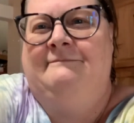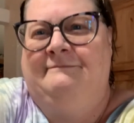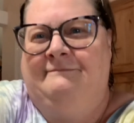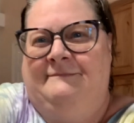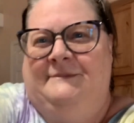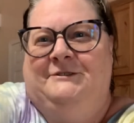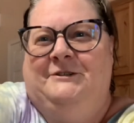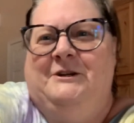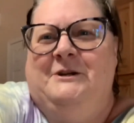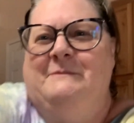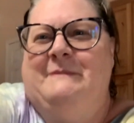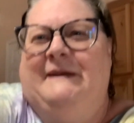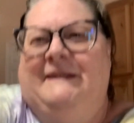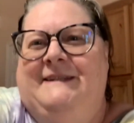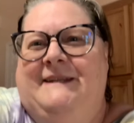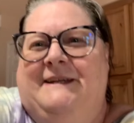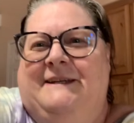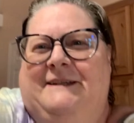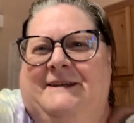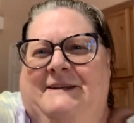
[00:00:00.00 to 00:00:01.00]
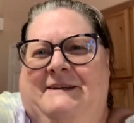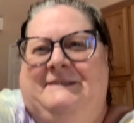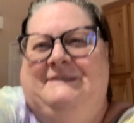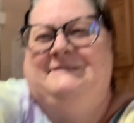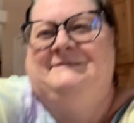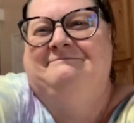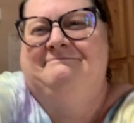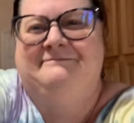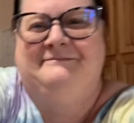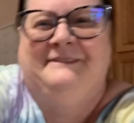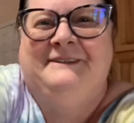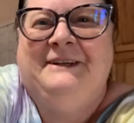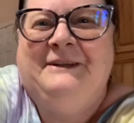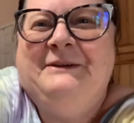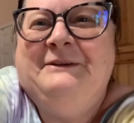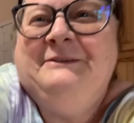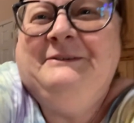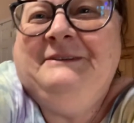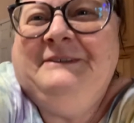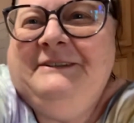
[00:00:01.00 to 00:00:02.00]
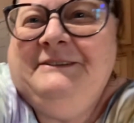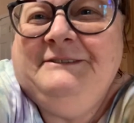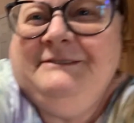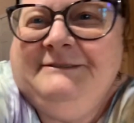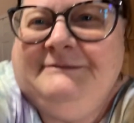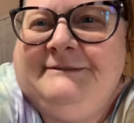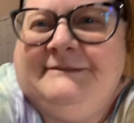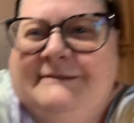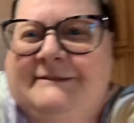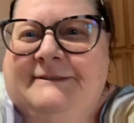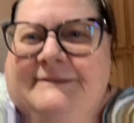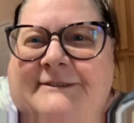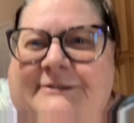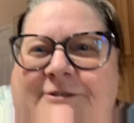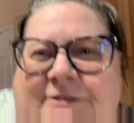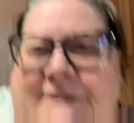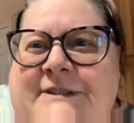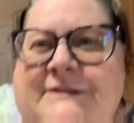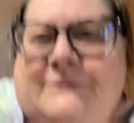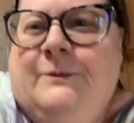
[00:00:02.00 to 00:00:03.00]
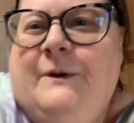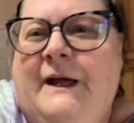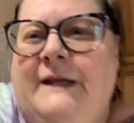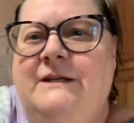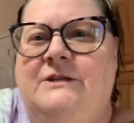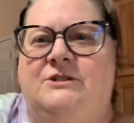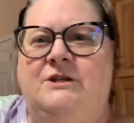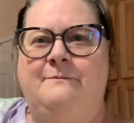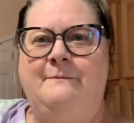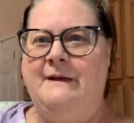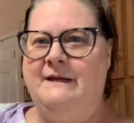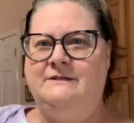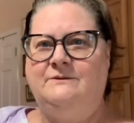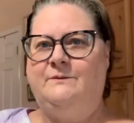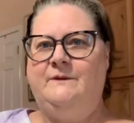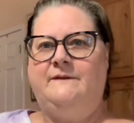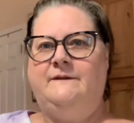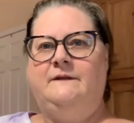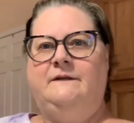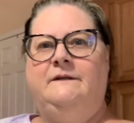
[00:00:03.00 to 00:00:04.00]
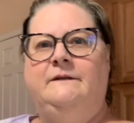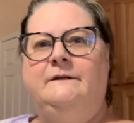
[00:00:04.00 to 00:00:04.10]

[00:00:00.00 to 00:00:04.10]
Sorry about that, guy. Well, Chris, why did you mess with it?